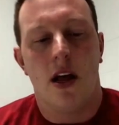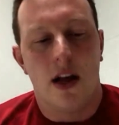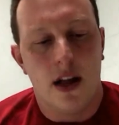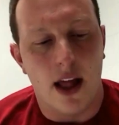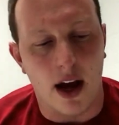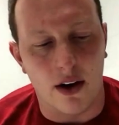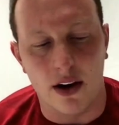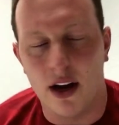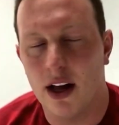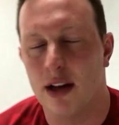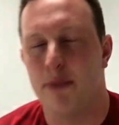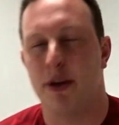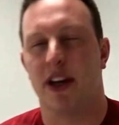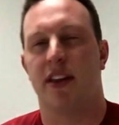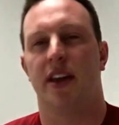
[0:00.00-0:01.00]
Now another
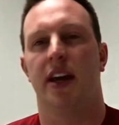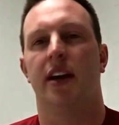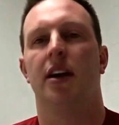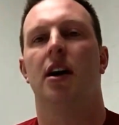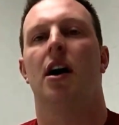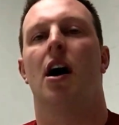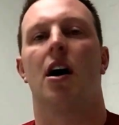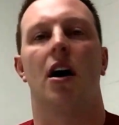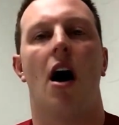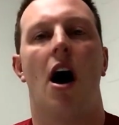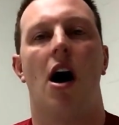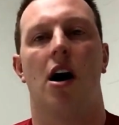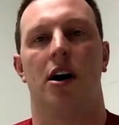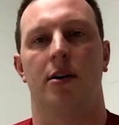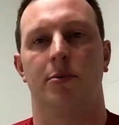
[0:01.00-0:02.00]
big thing, our
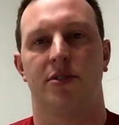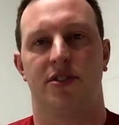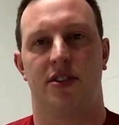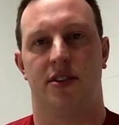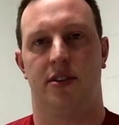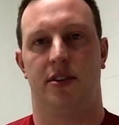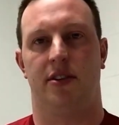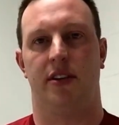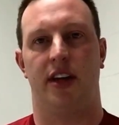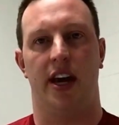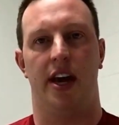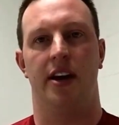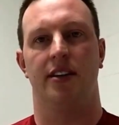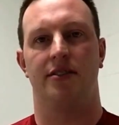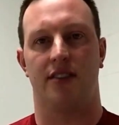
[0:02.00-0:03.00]
arms.
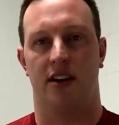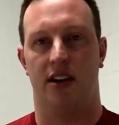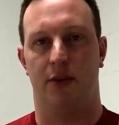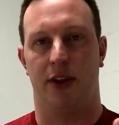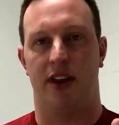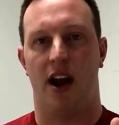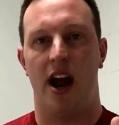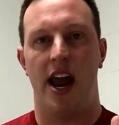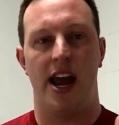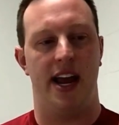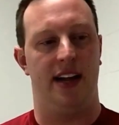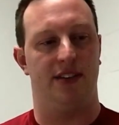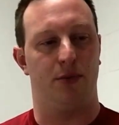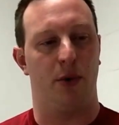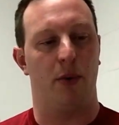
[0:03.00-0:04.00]
Okay, starting with our
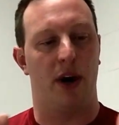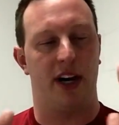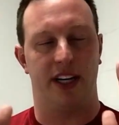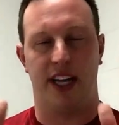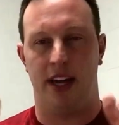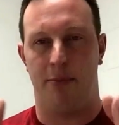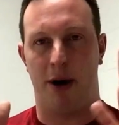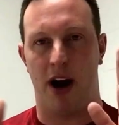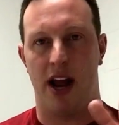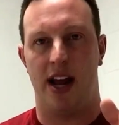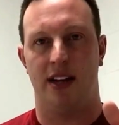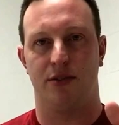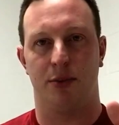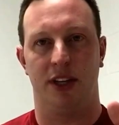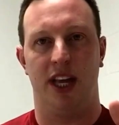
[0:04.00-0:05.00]
hands, we want to keep our
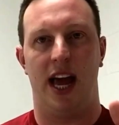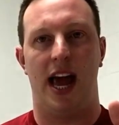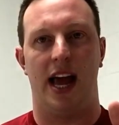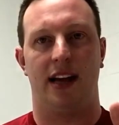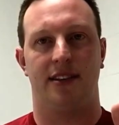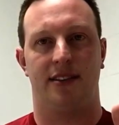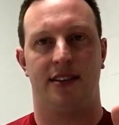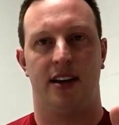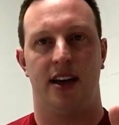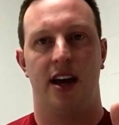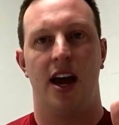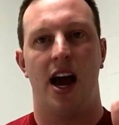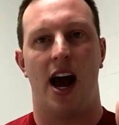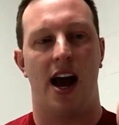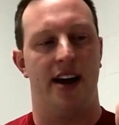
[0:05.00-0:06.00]
hands relaxed.
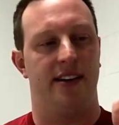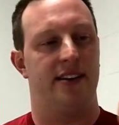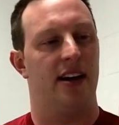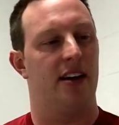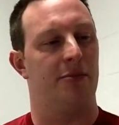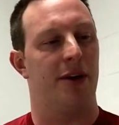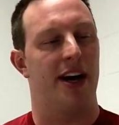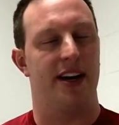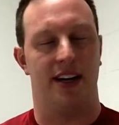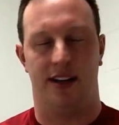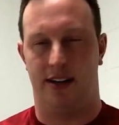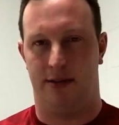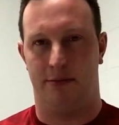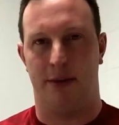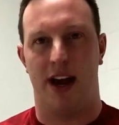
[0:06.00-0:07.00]
I tell my
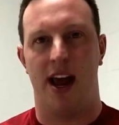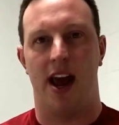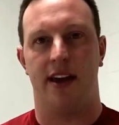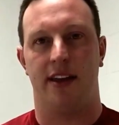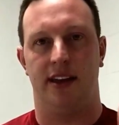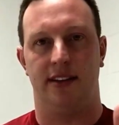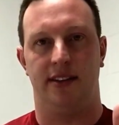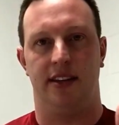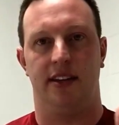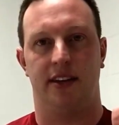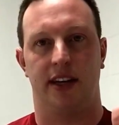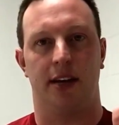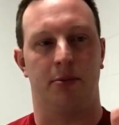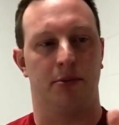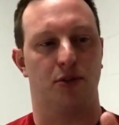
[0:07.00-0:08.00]
athletes to either
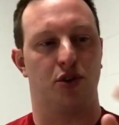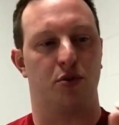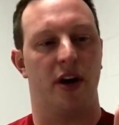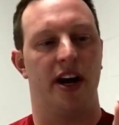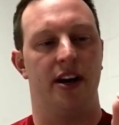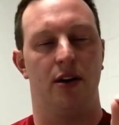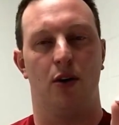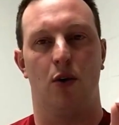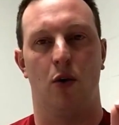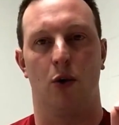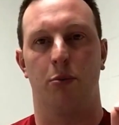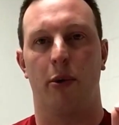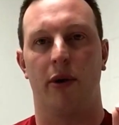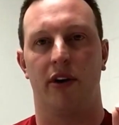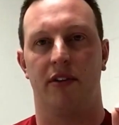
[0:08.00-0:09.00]
keep them straight or
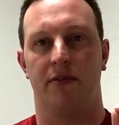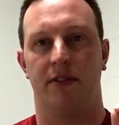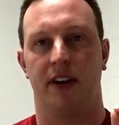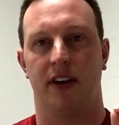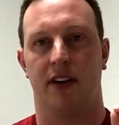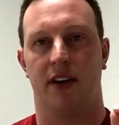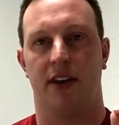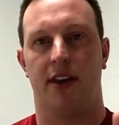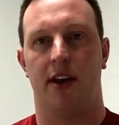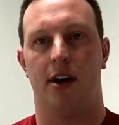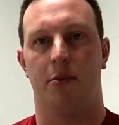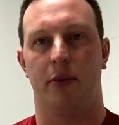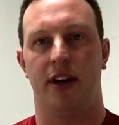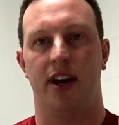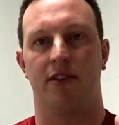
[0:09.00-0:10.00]
pointer finger to thumb.
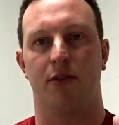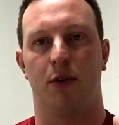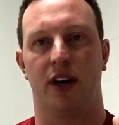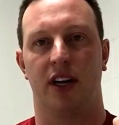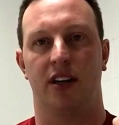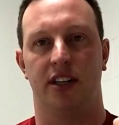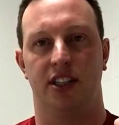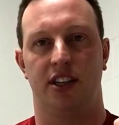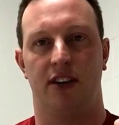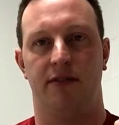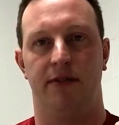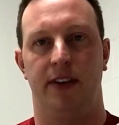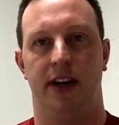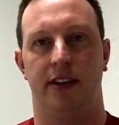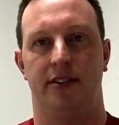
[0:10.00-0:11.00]
We never want to clench our
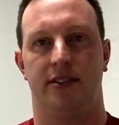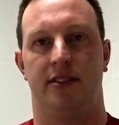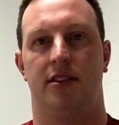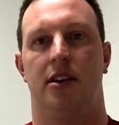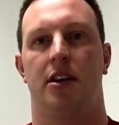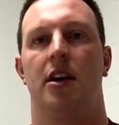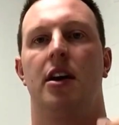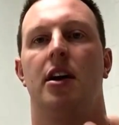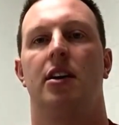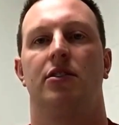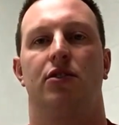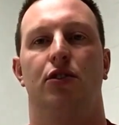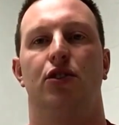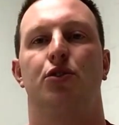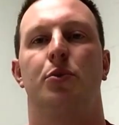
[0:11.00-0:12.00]
fists. As
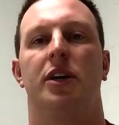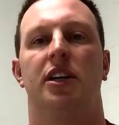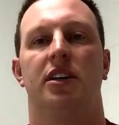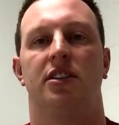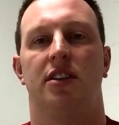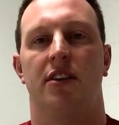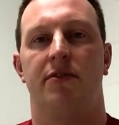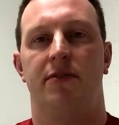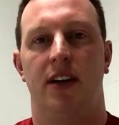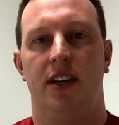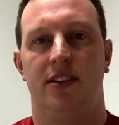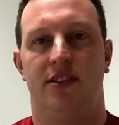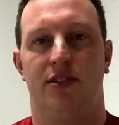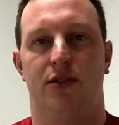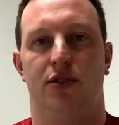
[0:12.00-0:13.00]
soon as we clench our
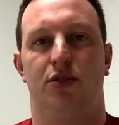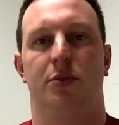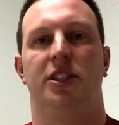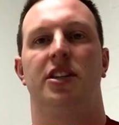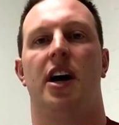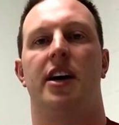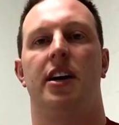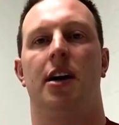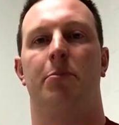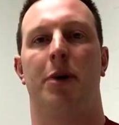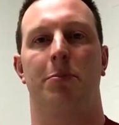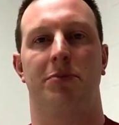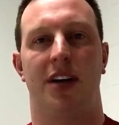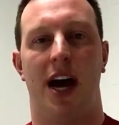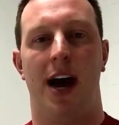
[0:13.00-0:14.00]
fists, as soon as we tighten up
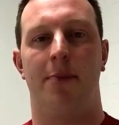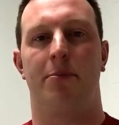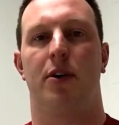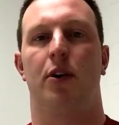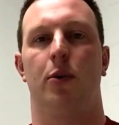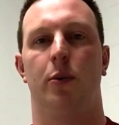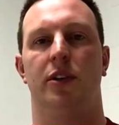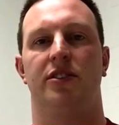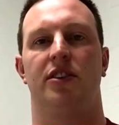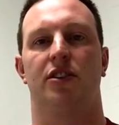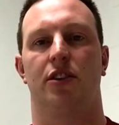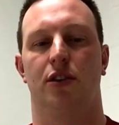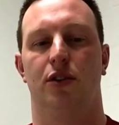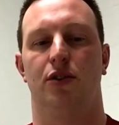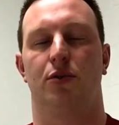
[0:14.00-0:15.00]
top, we start to
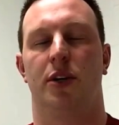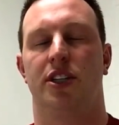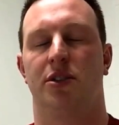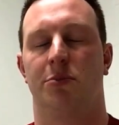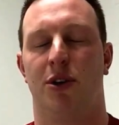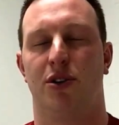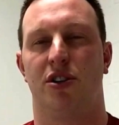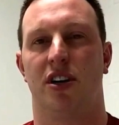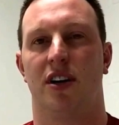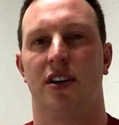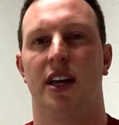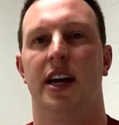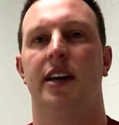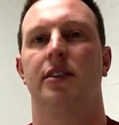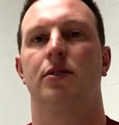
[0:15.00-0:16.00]
lose range of motion in our
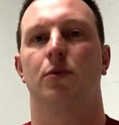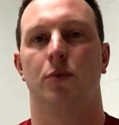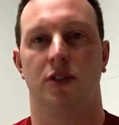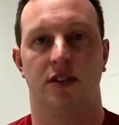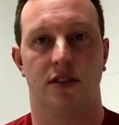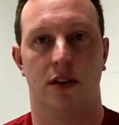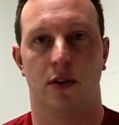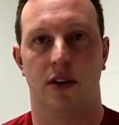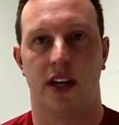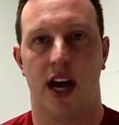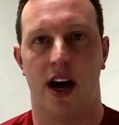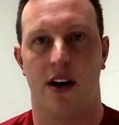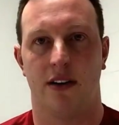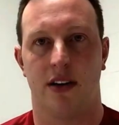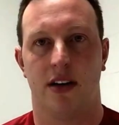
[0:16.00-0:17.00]
legs, we slow
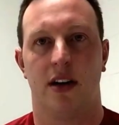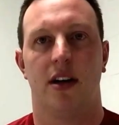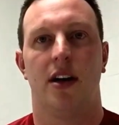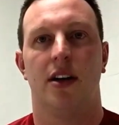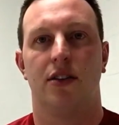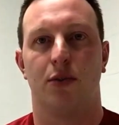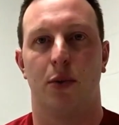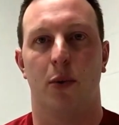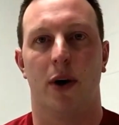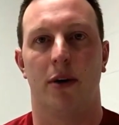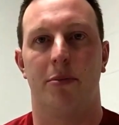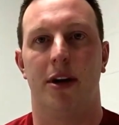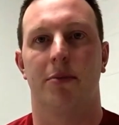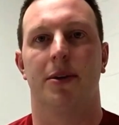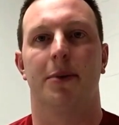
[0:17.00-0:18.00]
down. So we want to
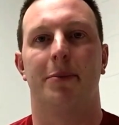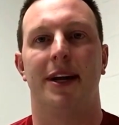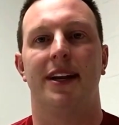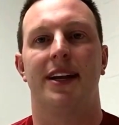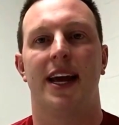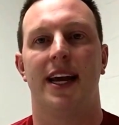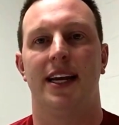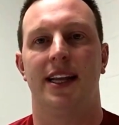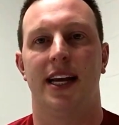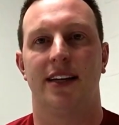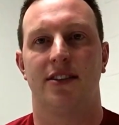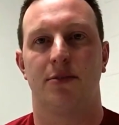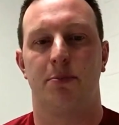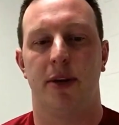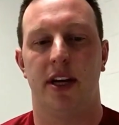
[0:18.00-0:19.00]
be able to maintain that
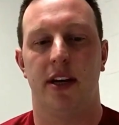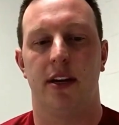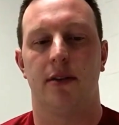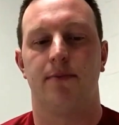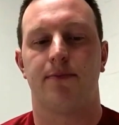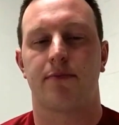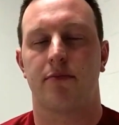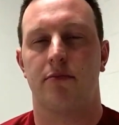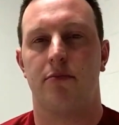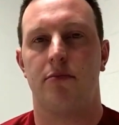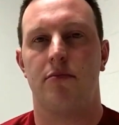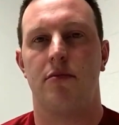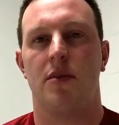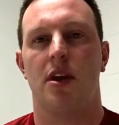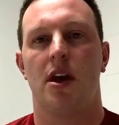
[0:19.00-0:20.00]
speed.
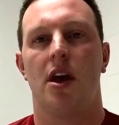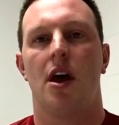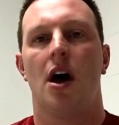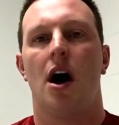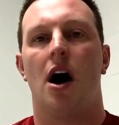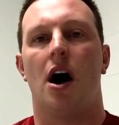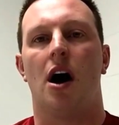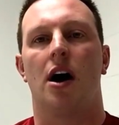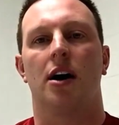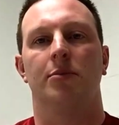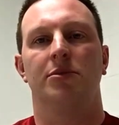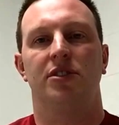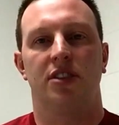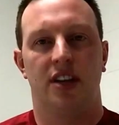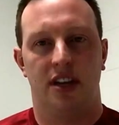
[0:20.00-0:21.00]

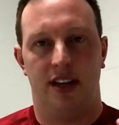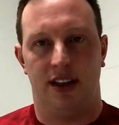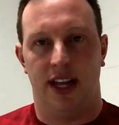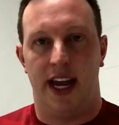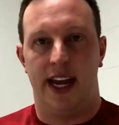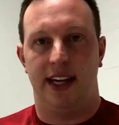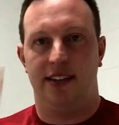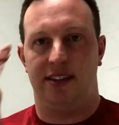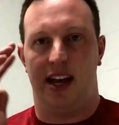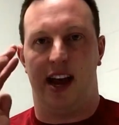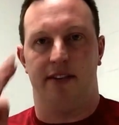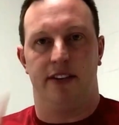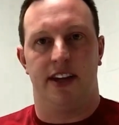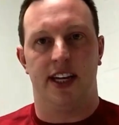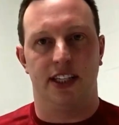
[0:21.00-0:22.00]
Arms, legs,
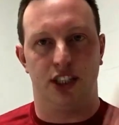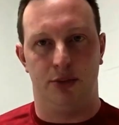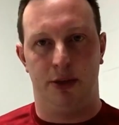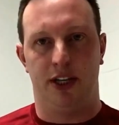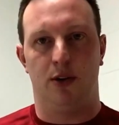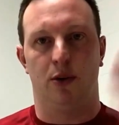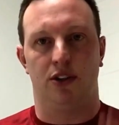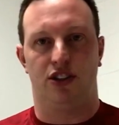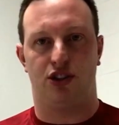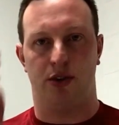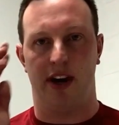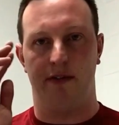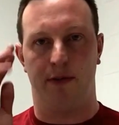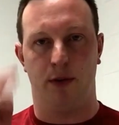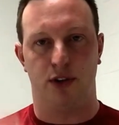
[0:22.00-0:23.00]
everything should be going
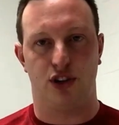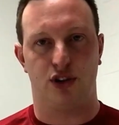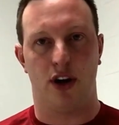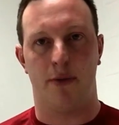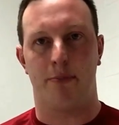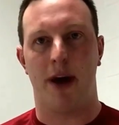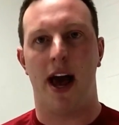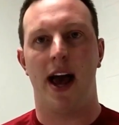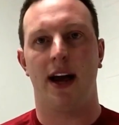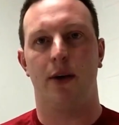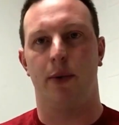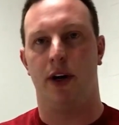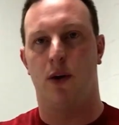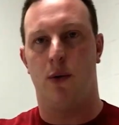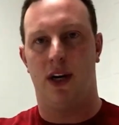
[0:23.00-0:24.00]
straight forward, straight back.
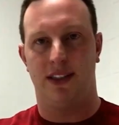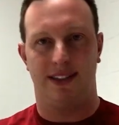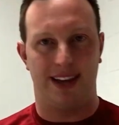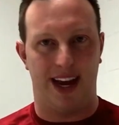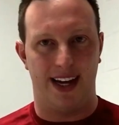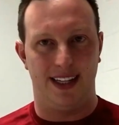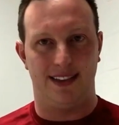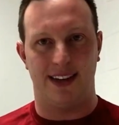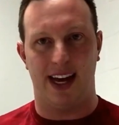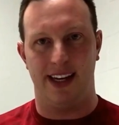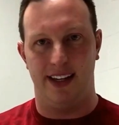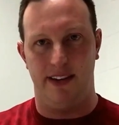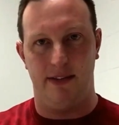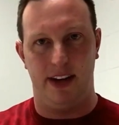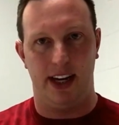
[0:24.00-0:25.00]
We don't want side-to-side
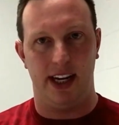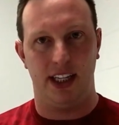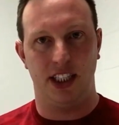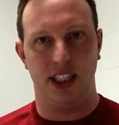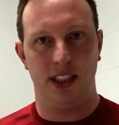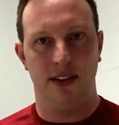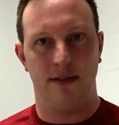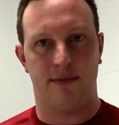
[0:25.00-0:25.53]
deviation.